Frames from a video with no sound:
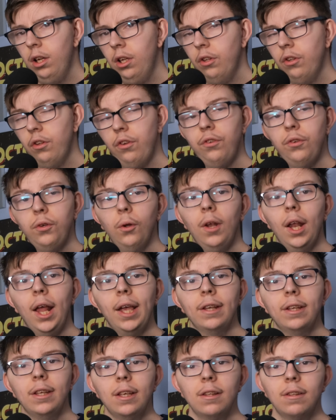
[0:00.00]
There's two
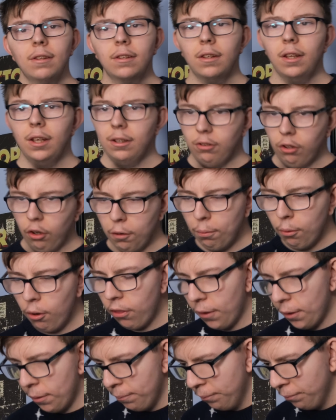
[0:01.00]
ladies, he's got a
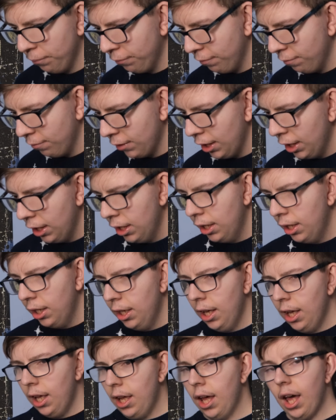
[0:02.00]
brother,
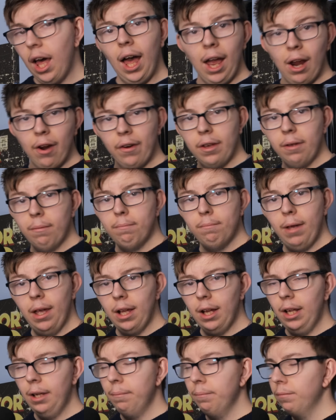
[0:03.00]
Harry
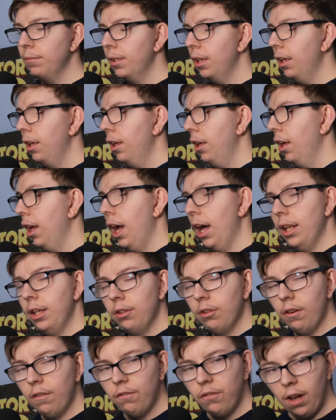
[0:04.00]
Bailey, and he's
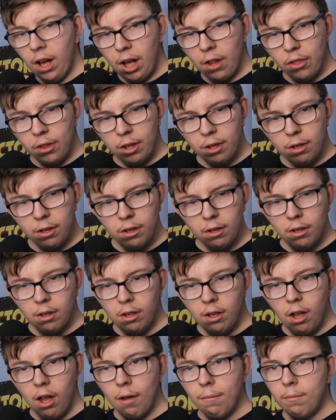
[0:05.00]
got a father,
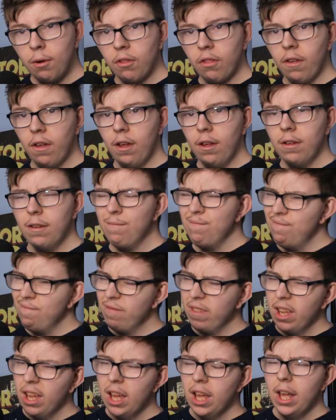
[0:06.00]
a mother,
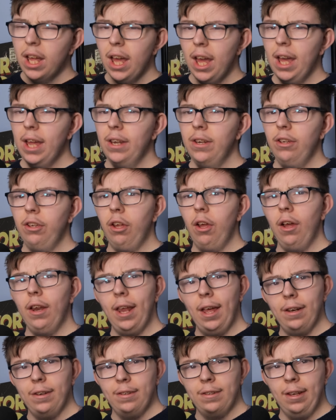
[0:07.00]
and an
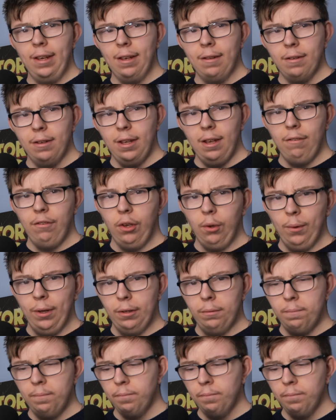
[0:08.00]
auntie, if you will.